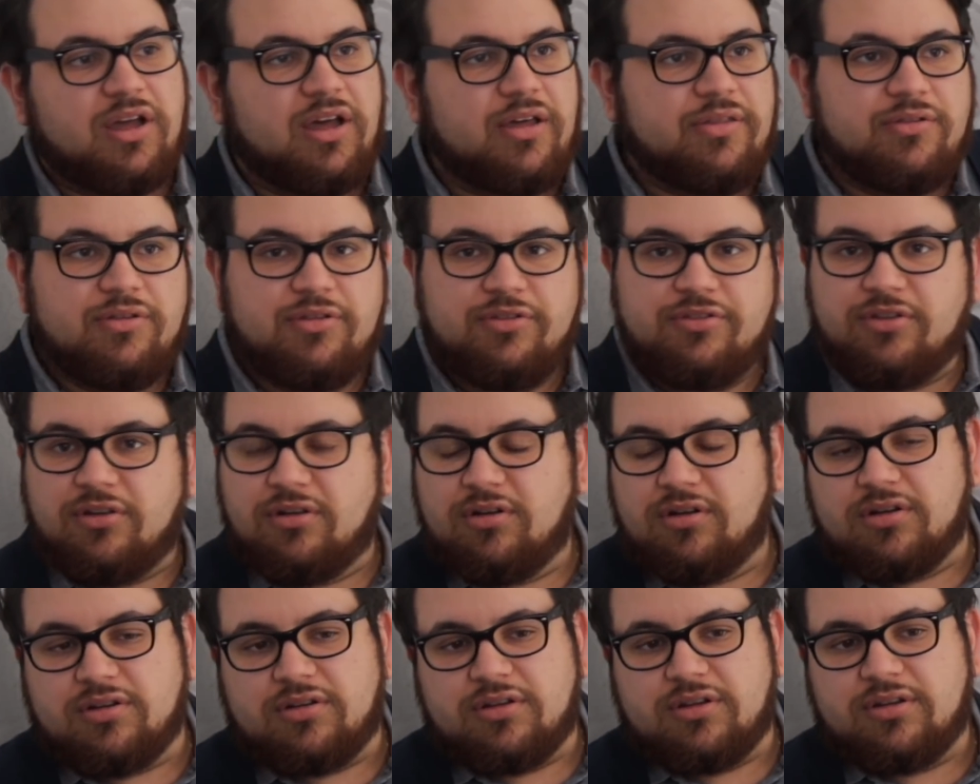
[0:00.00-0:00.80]
Others
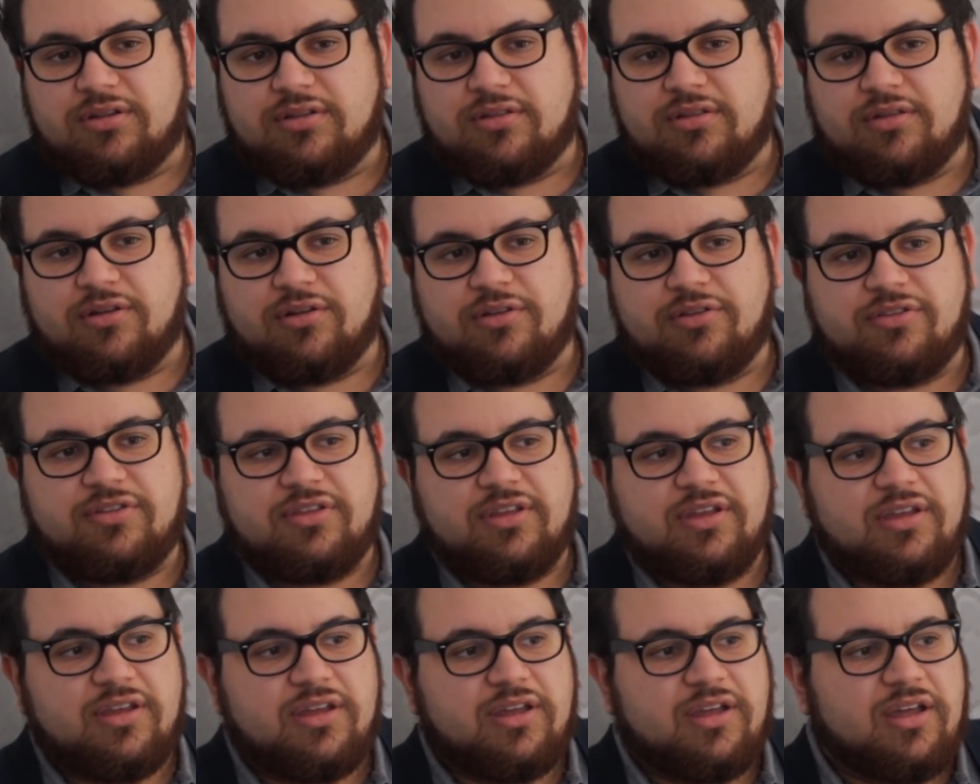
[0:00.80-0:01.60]
aren't. There's
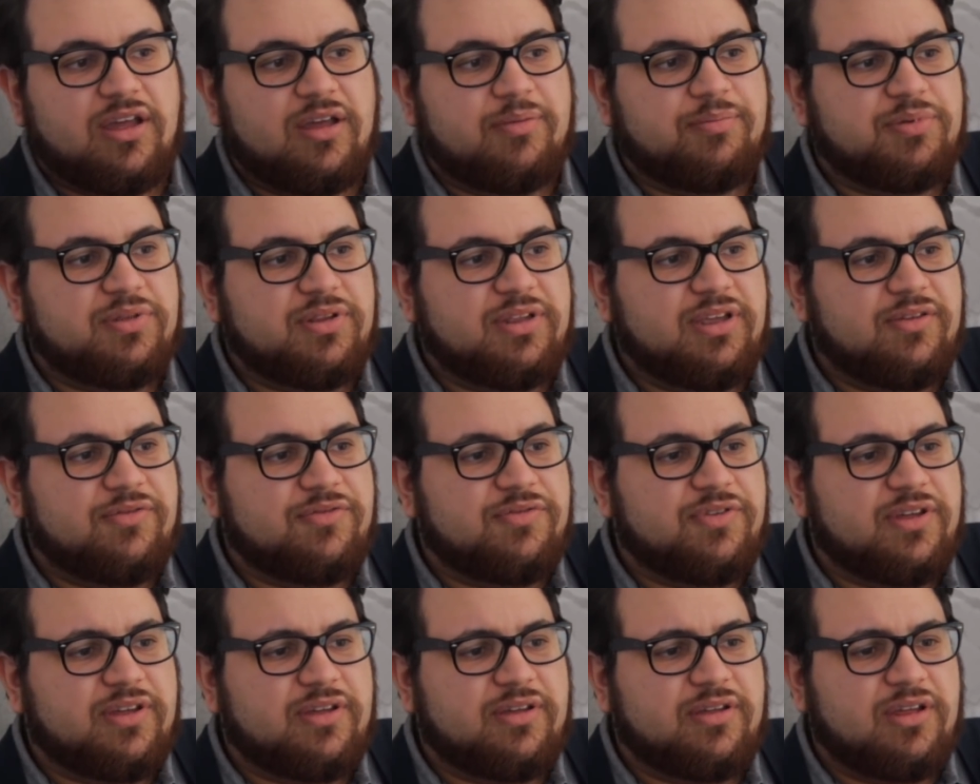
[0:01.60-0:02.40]
I
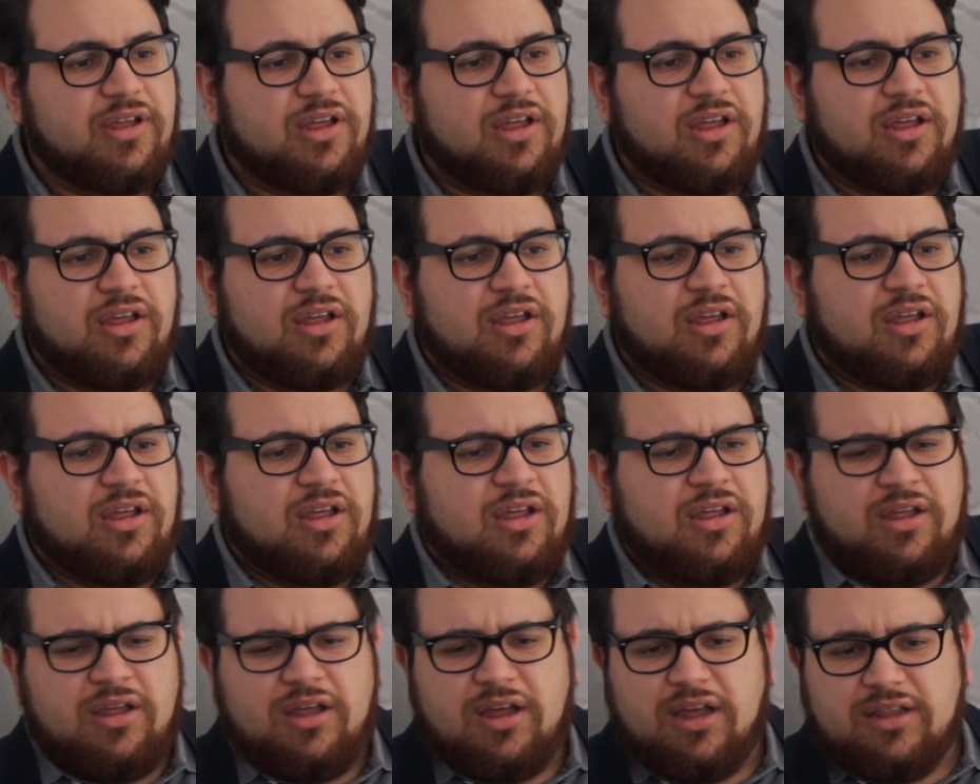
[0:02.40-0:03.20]
believe a
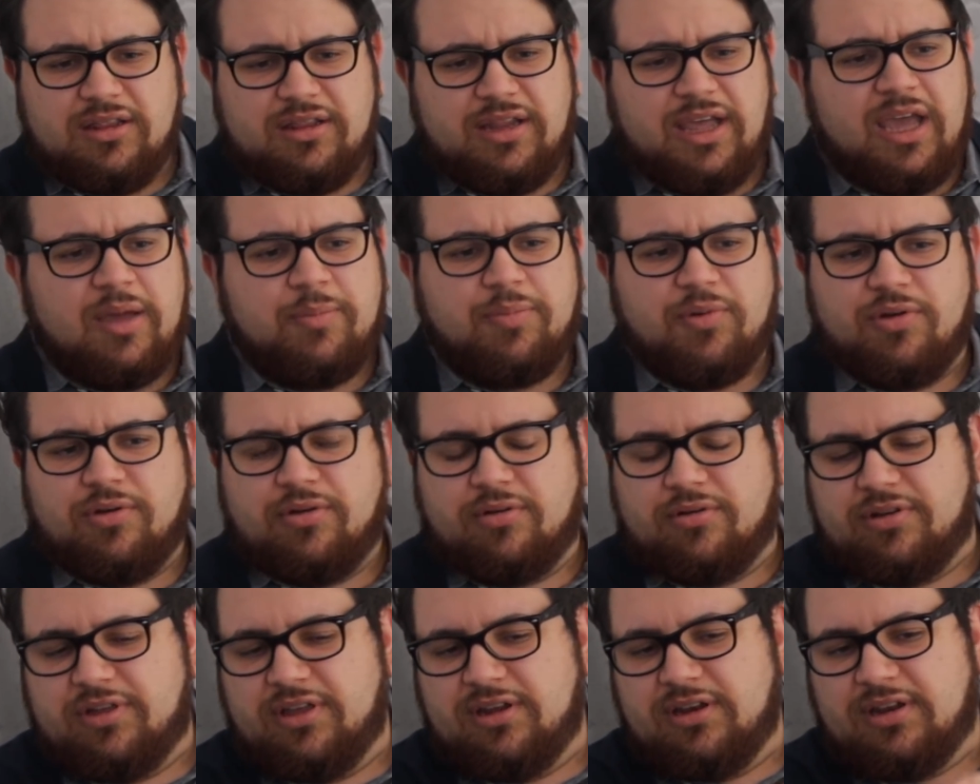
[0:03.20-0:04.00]

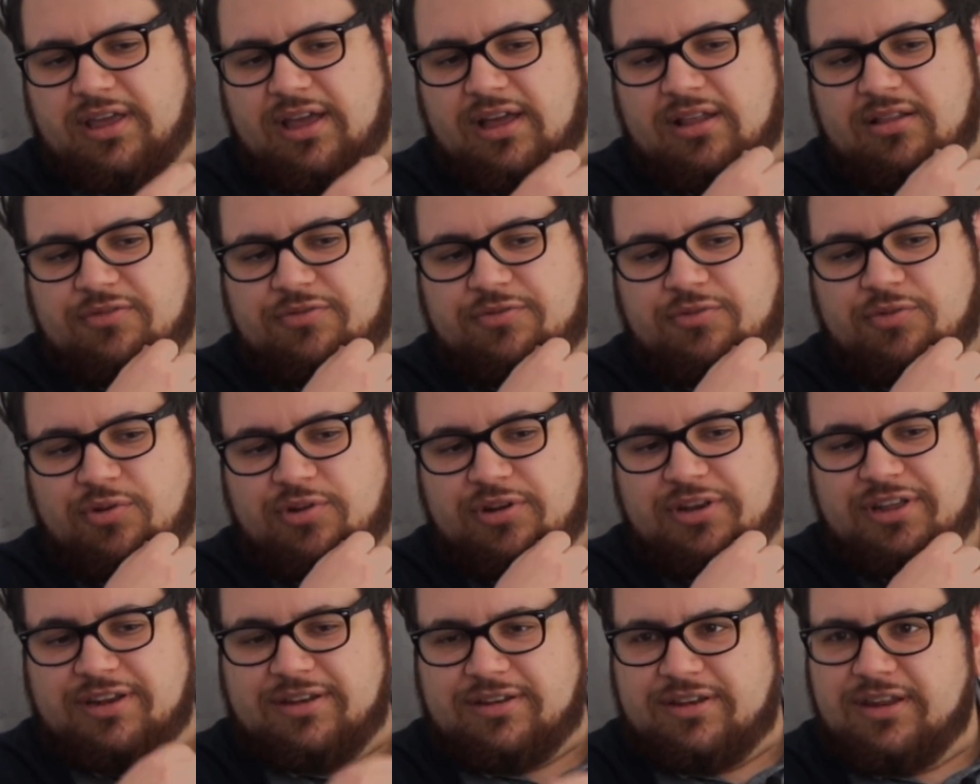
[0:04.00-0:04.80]
laborer in
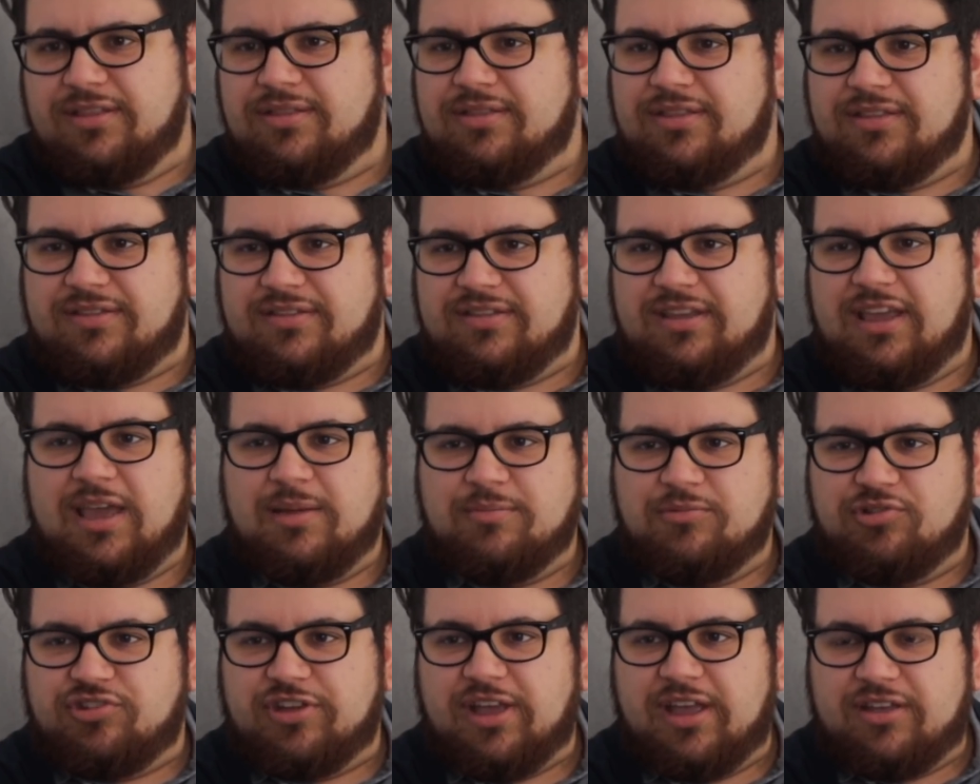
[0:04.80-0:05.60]
California did the
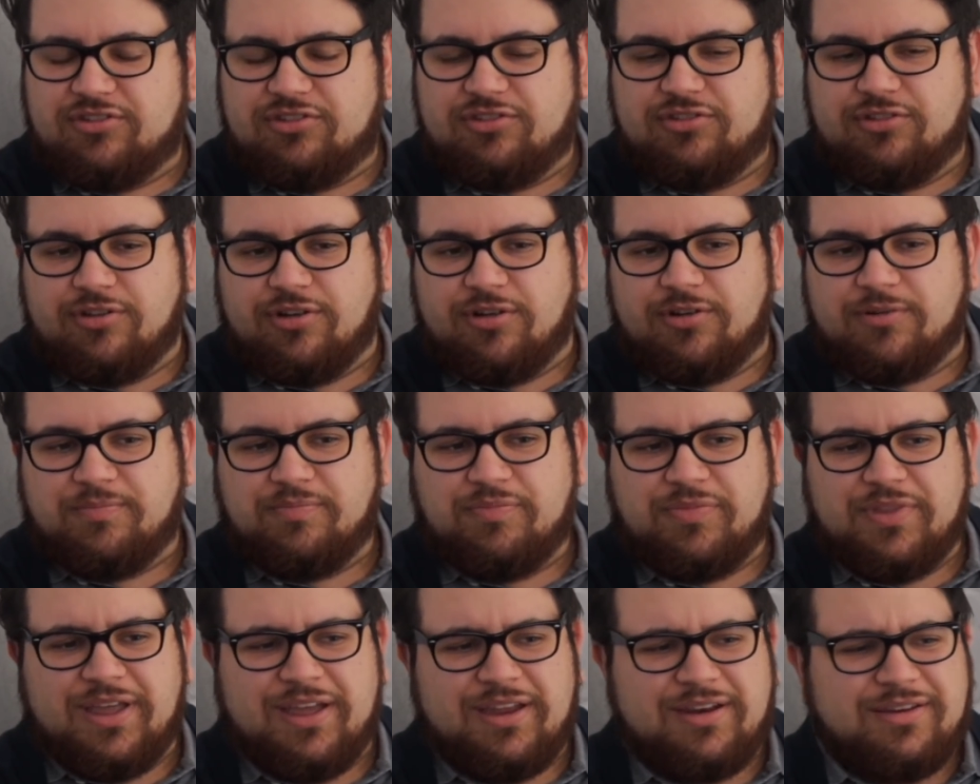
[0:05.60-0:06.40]
same gesture,
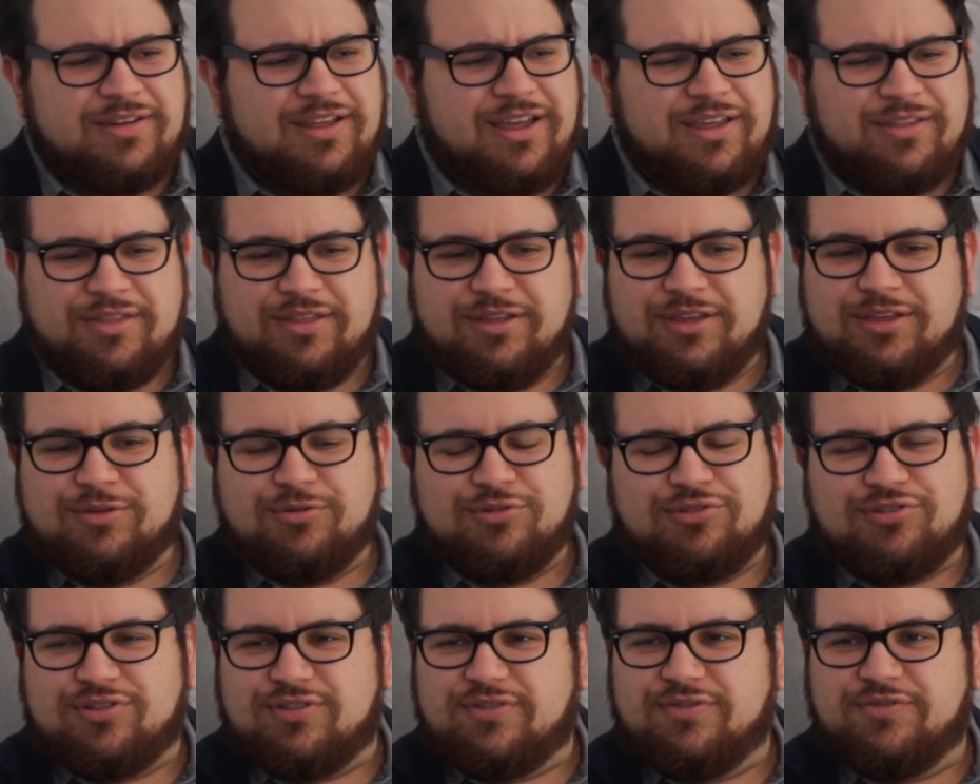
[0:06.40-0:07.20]
and I think he
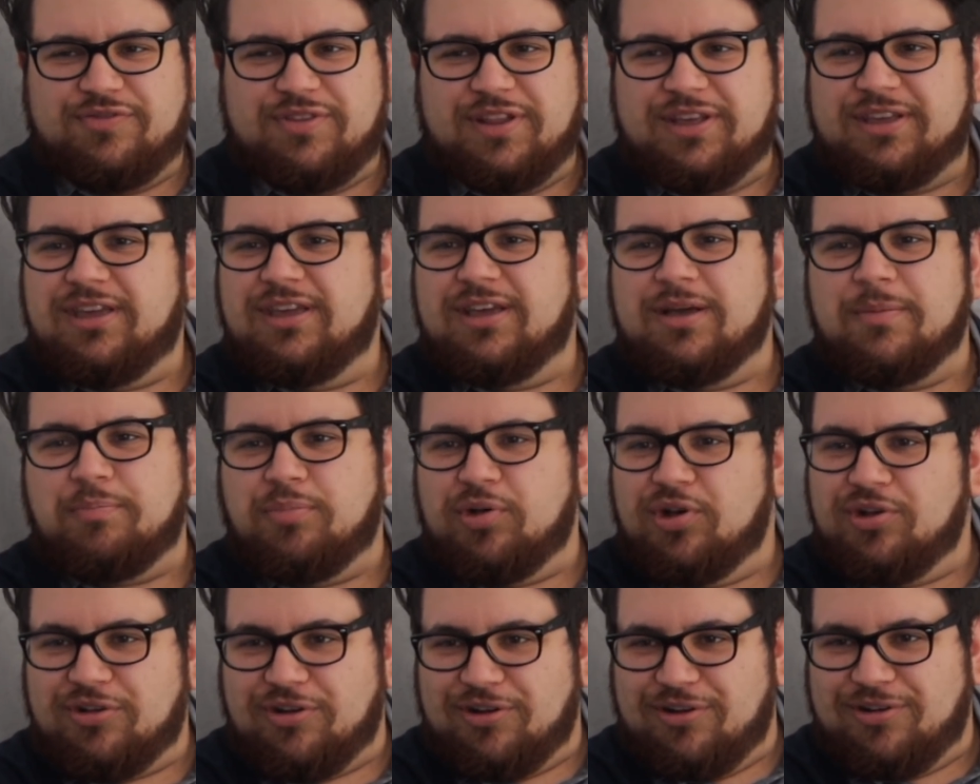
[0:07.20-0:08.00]
was just flicking a
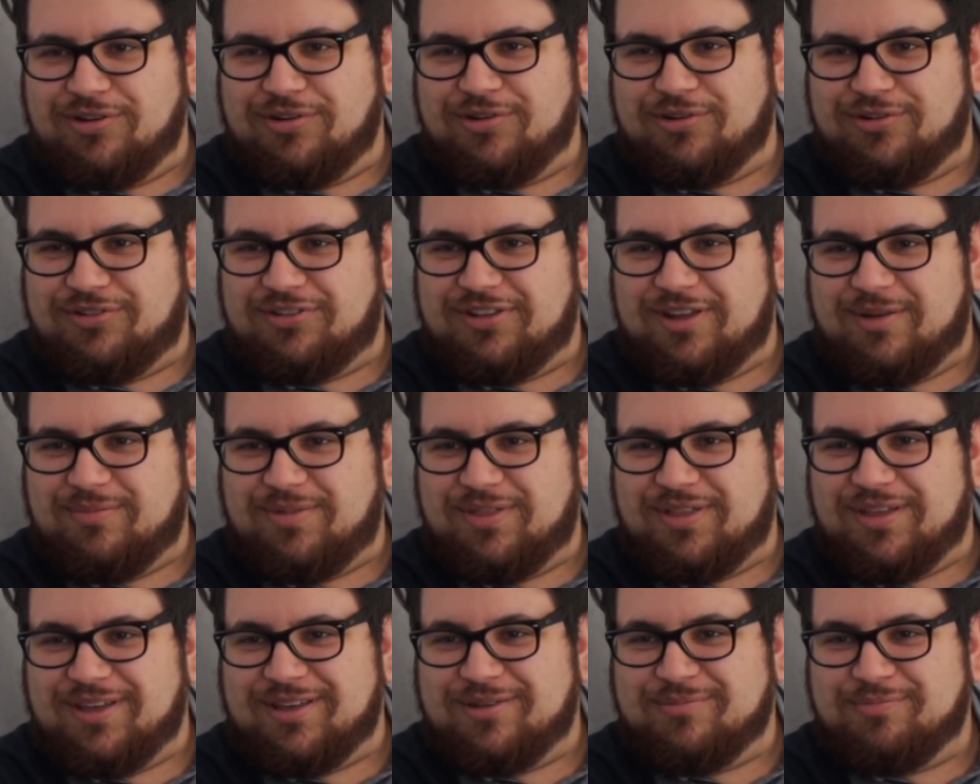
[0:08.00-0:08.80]
booger or
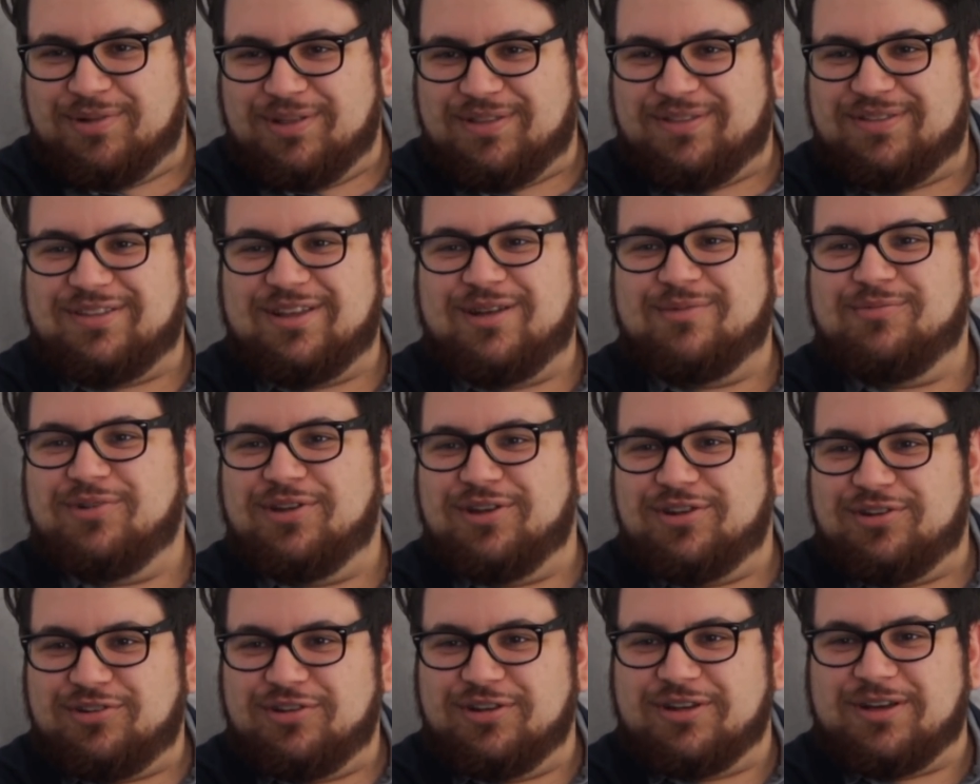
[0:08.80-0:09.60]
something, but
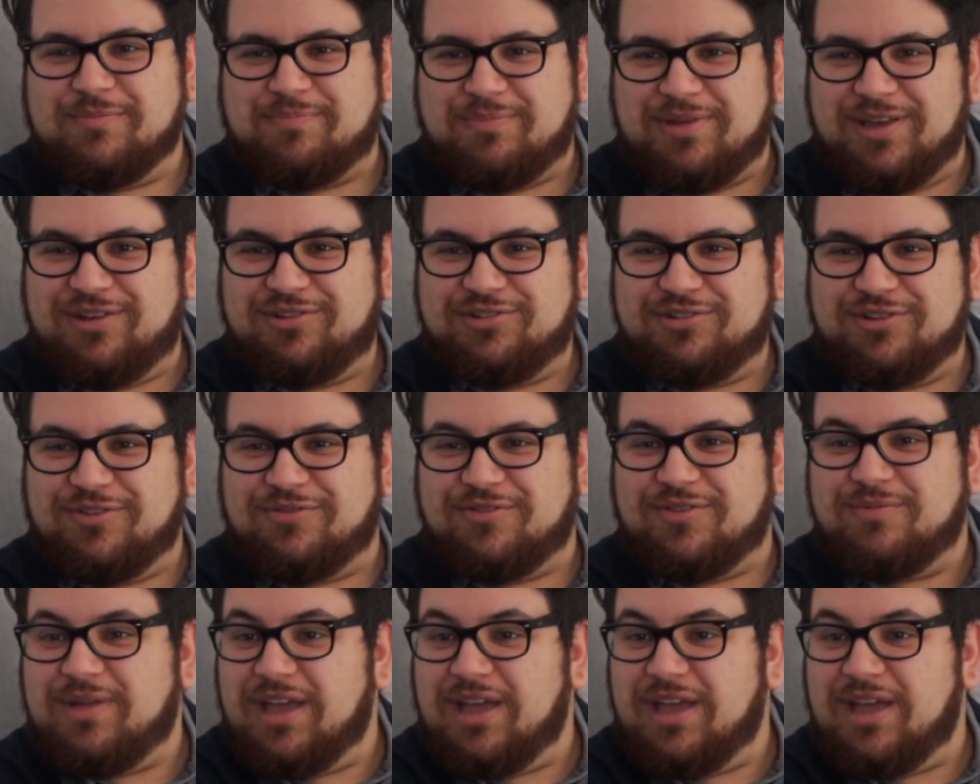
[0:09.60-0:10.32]
someone took a picture of him